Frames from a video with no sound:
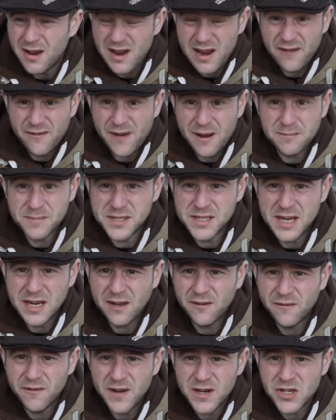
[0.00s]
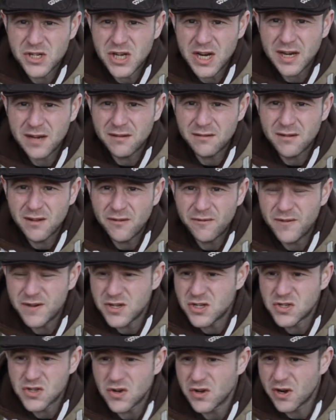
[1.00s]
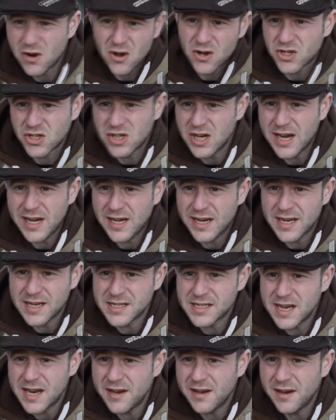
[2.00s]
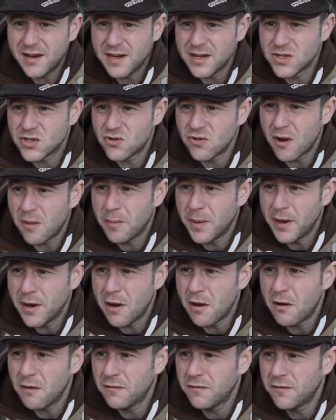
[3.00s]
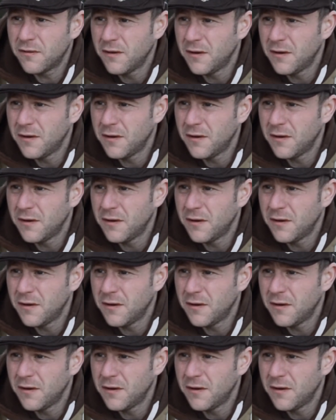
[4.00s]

if I'm zig fishing, the fish has only got to shake its head and it's dropping off.